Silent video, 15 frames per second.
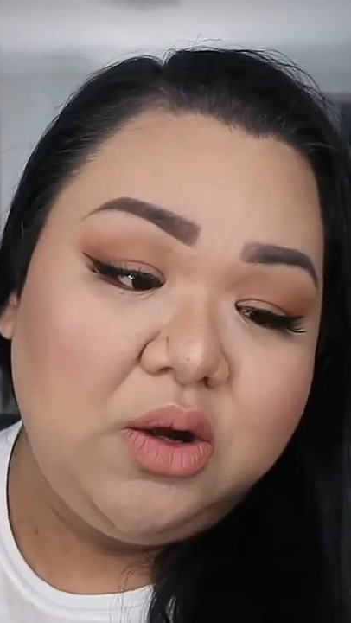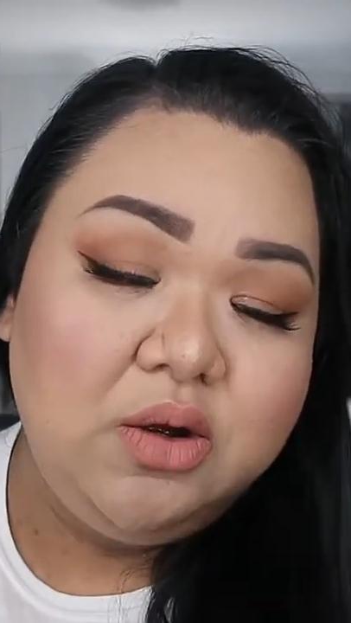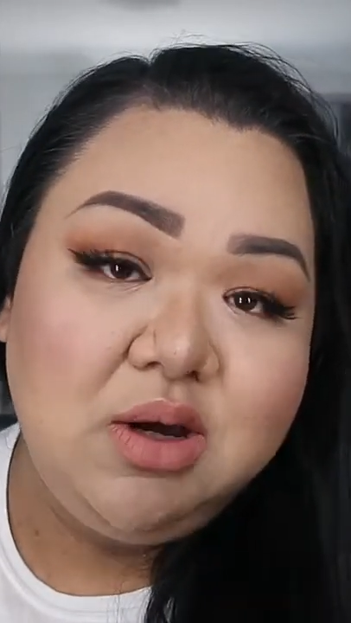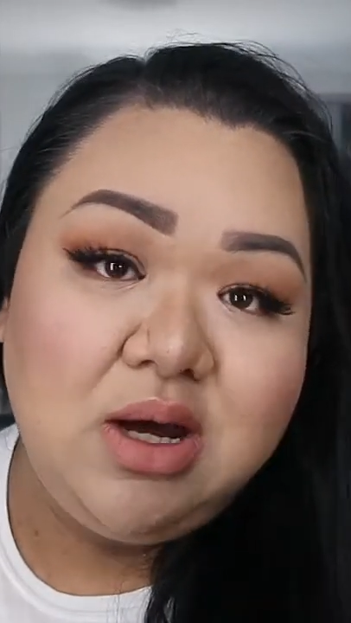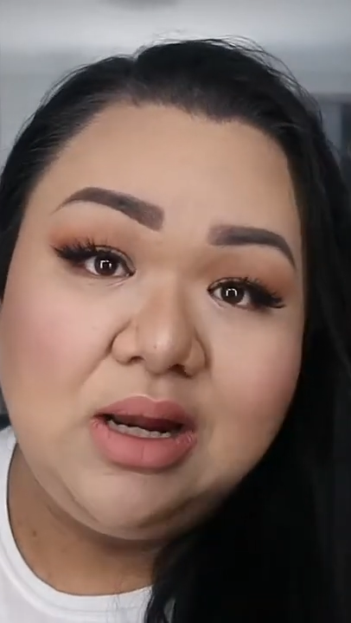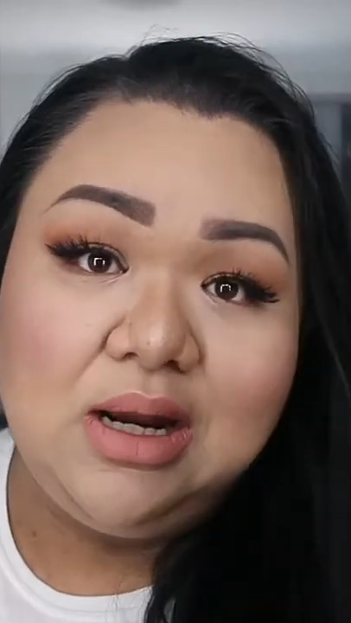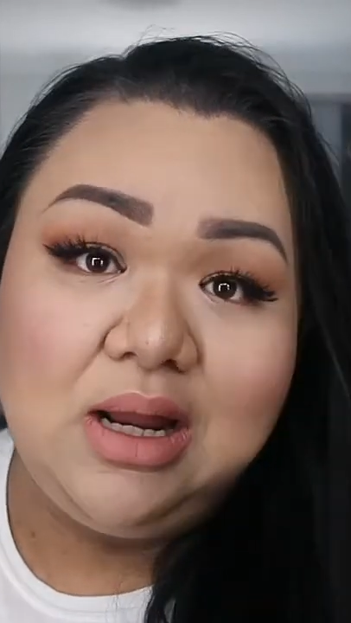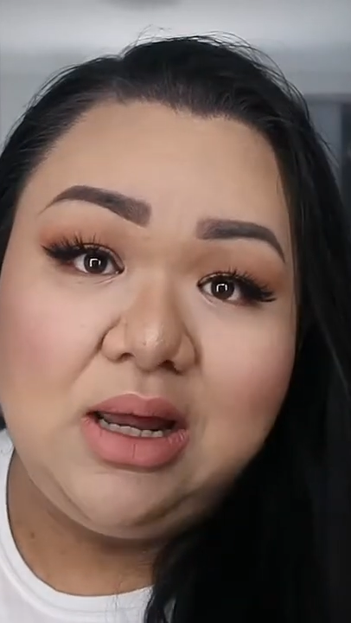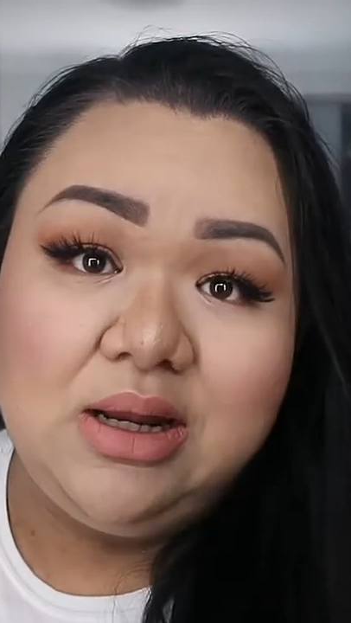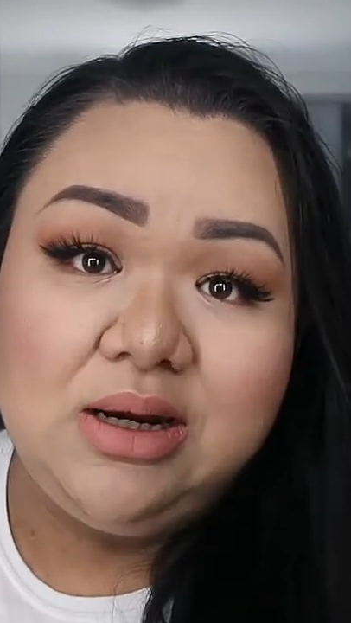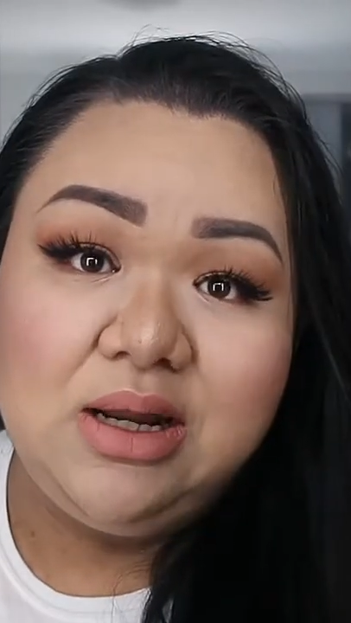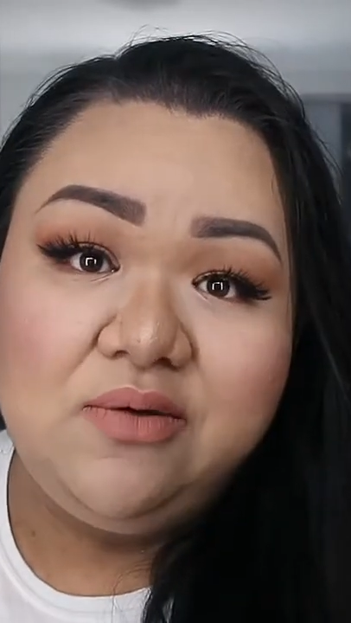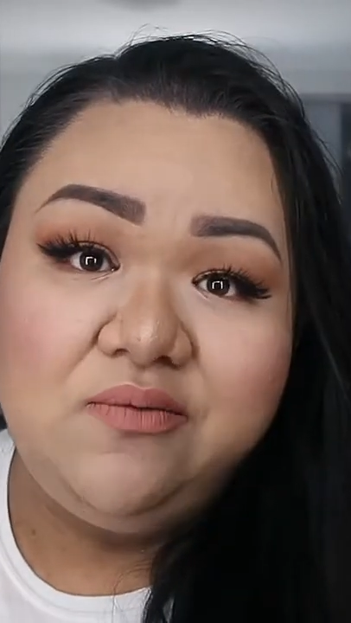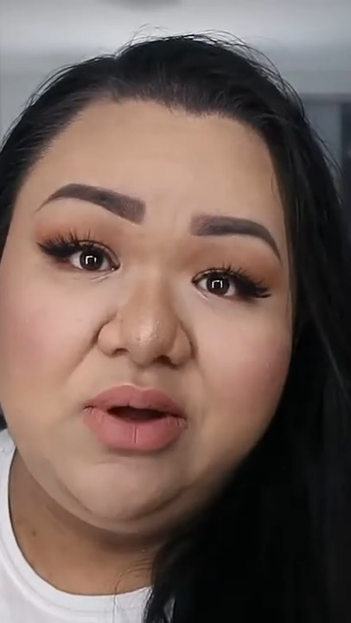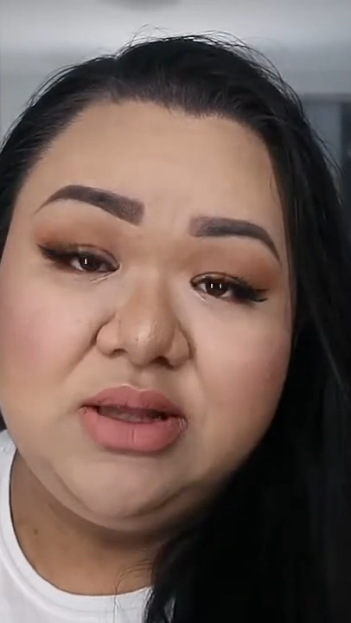I
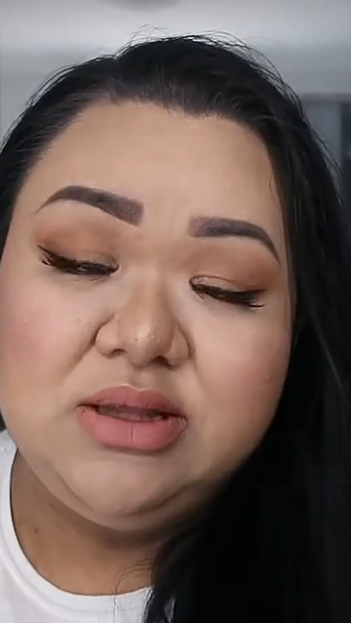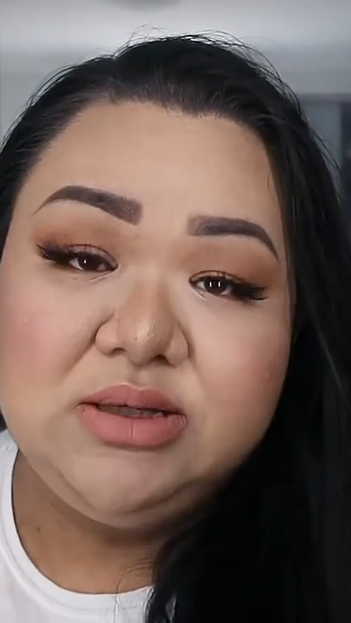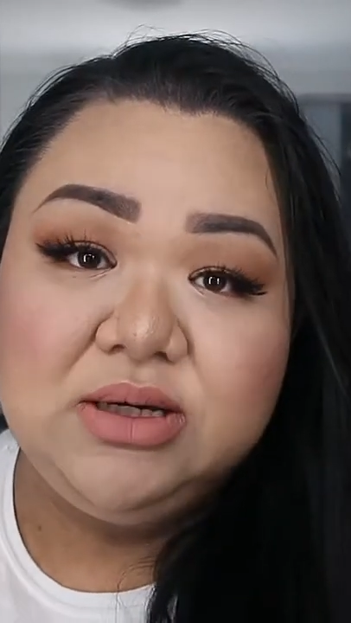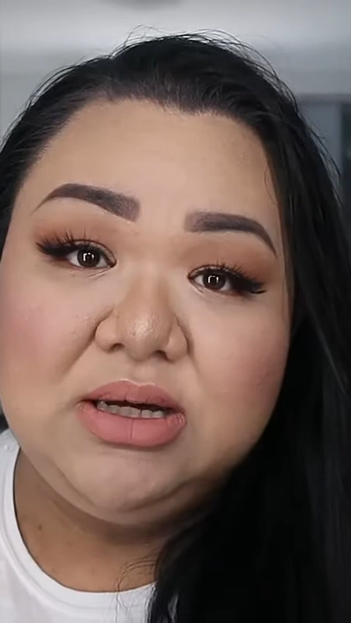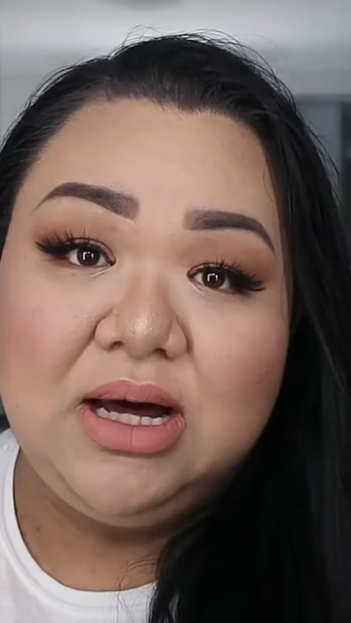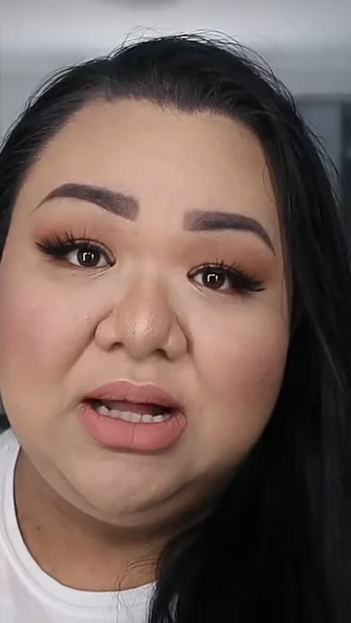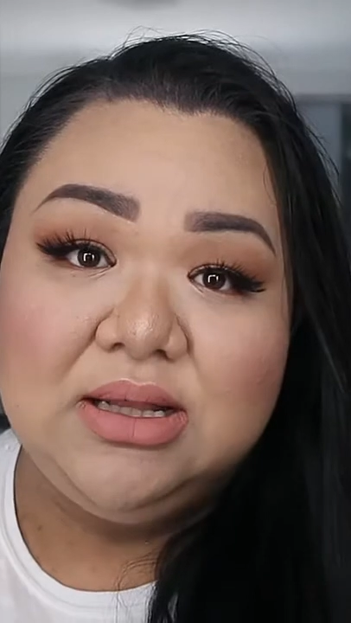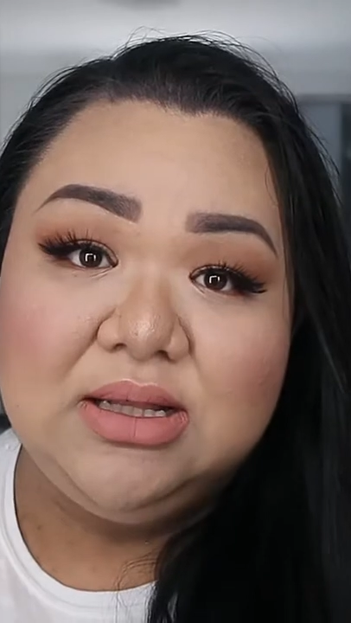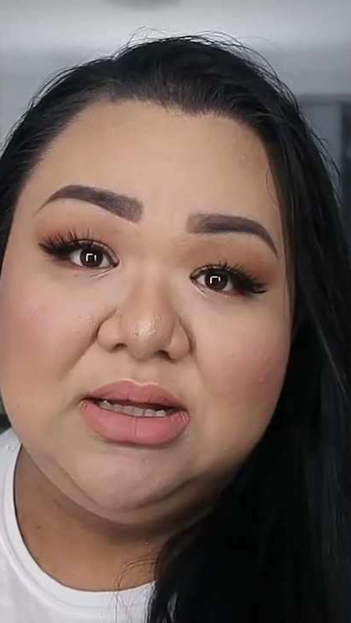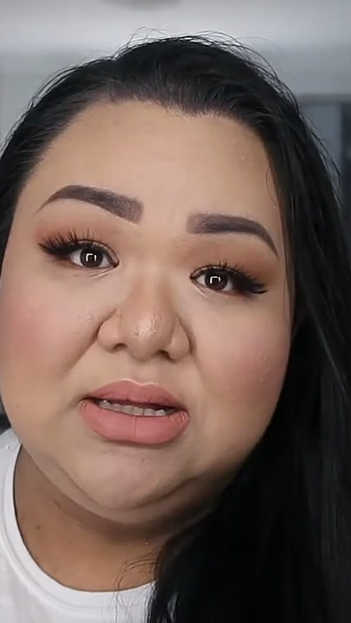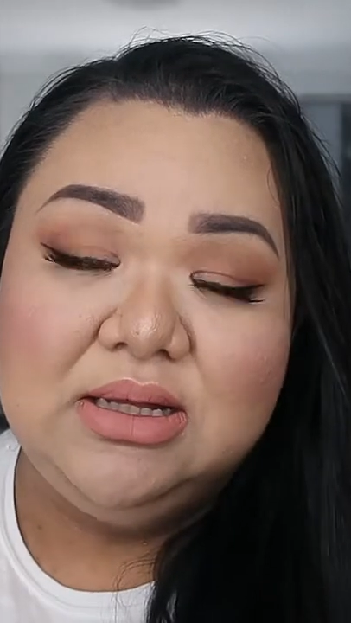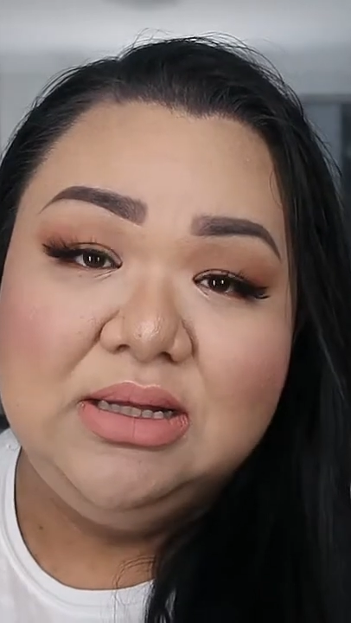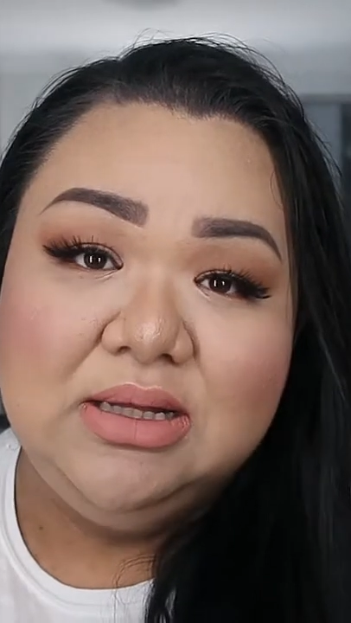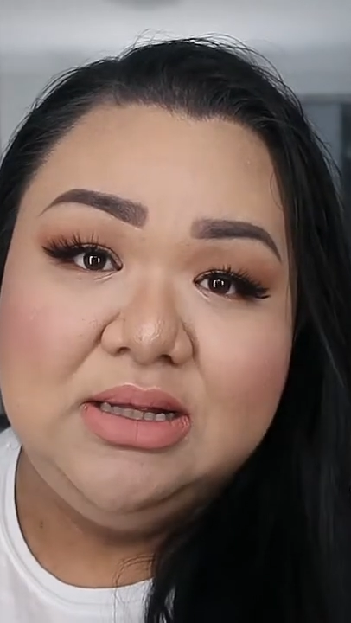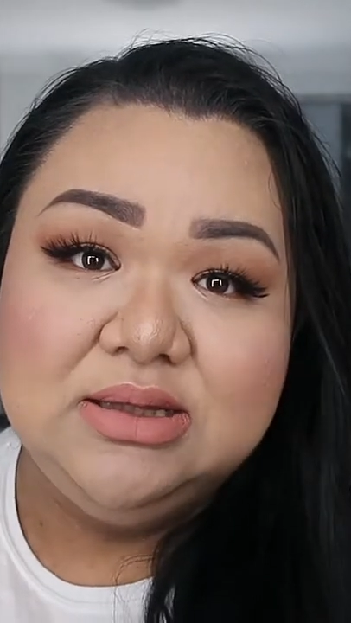love the
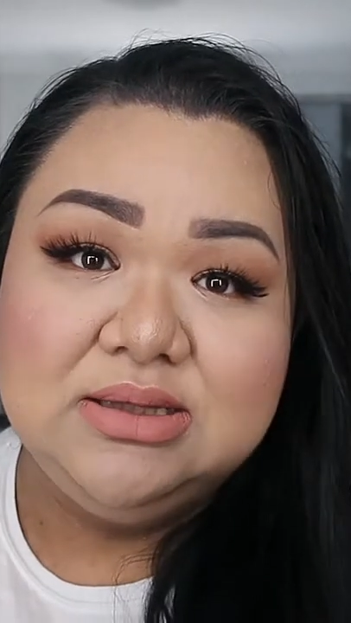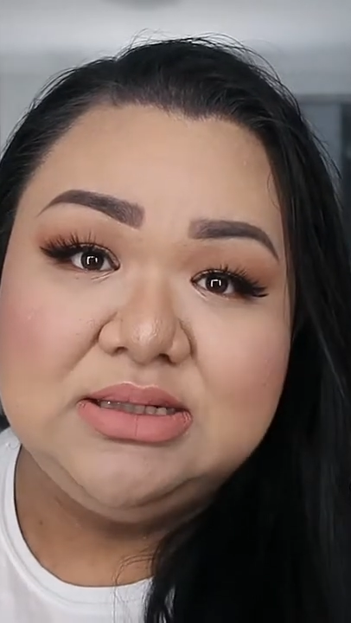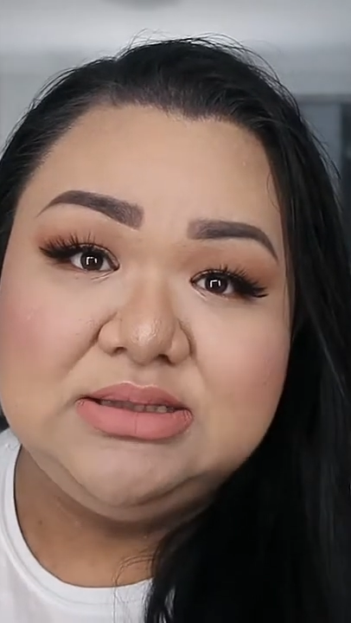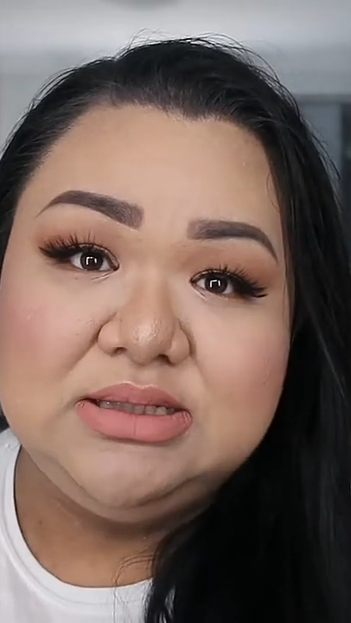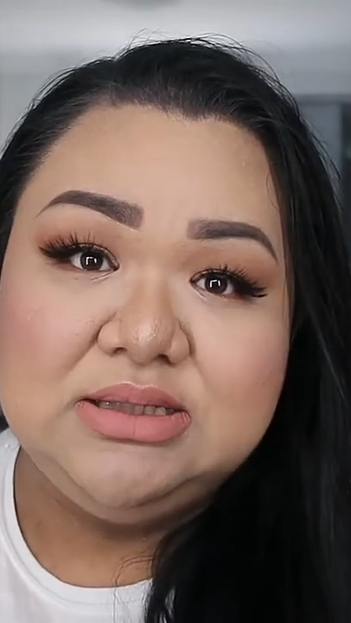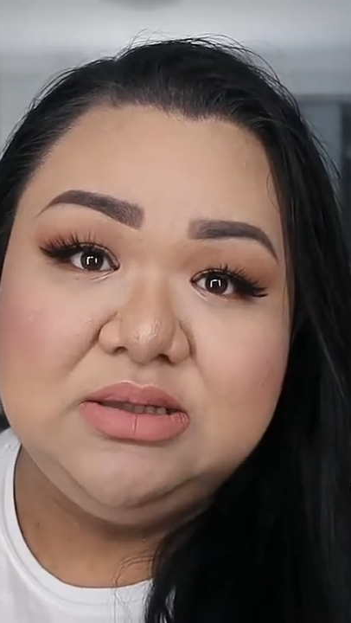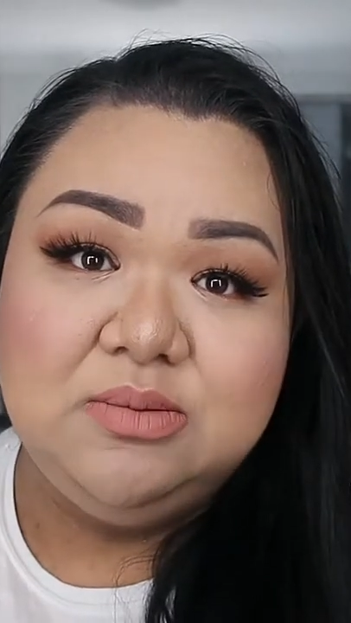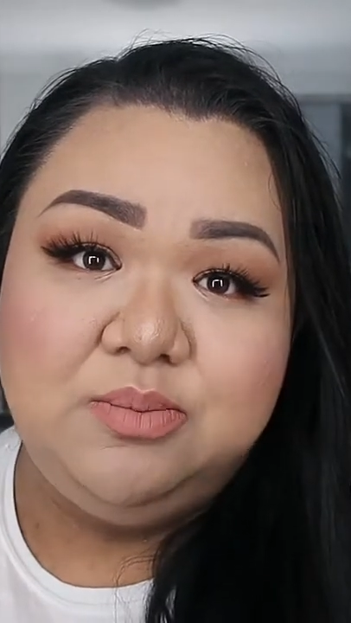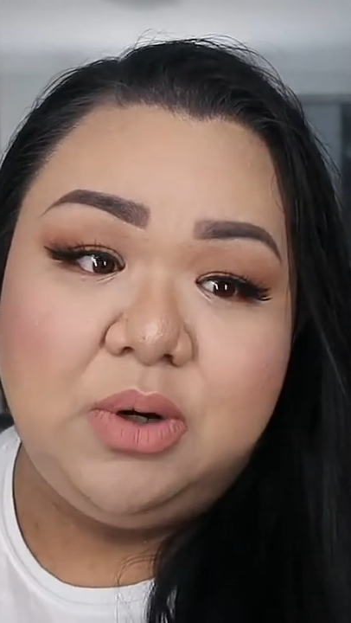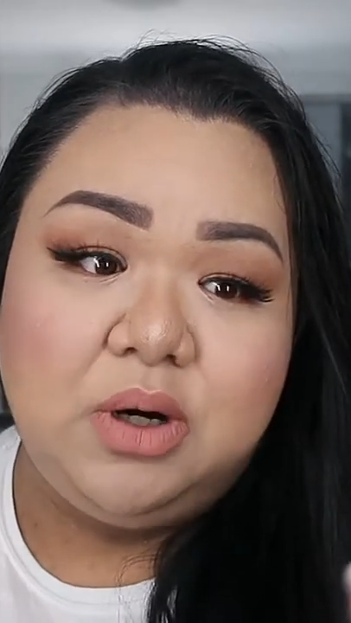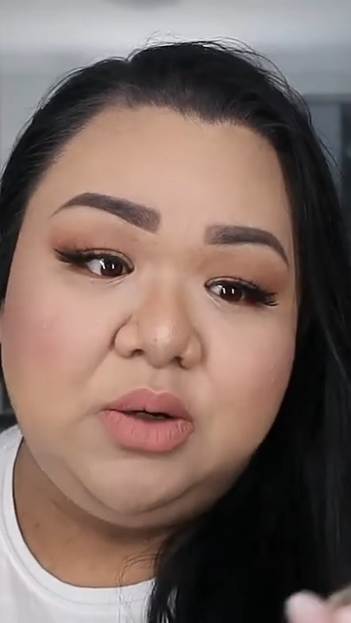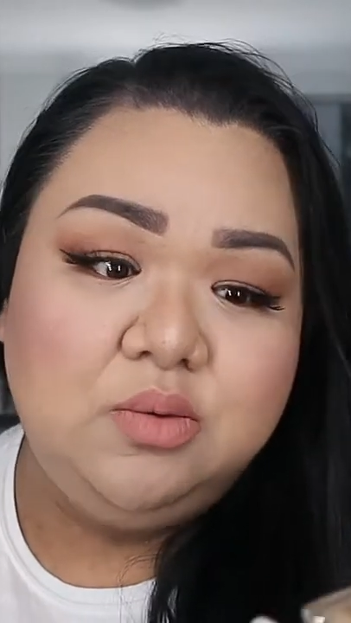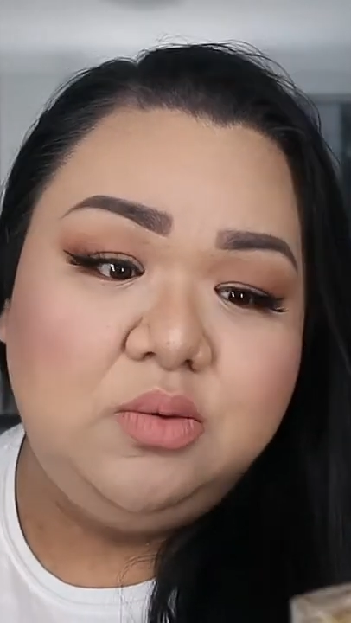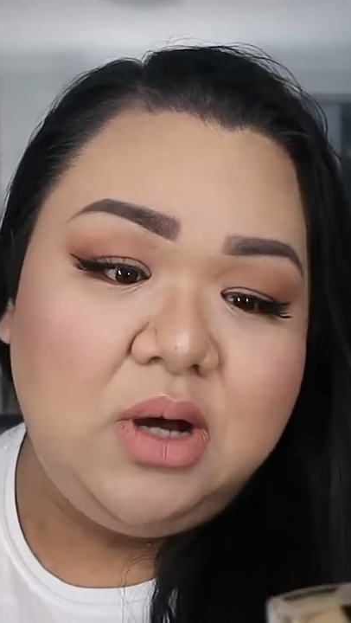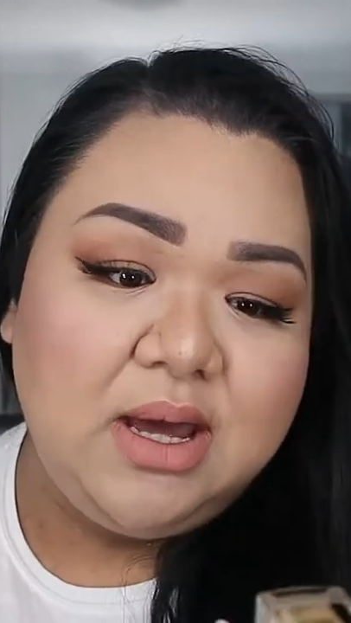color that's in the
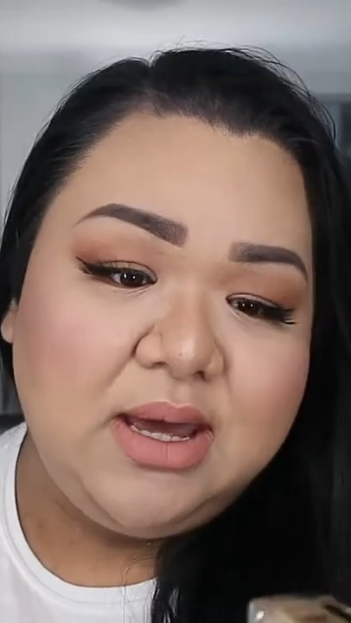bottle.